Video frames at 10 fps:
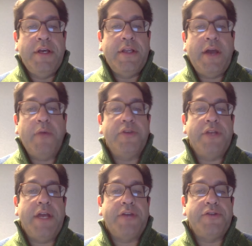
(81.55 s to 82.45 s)
That was
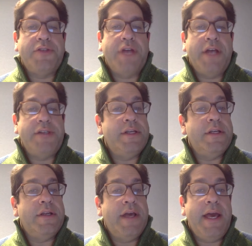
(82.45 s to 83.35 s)
an exercise
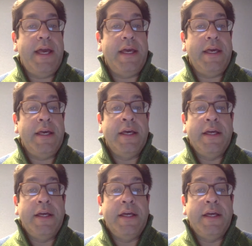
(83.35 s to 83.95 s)
in, hey,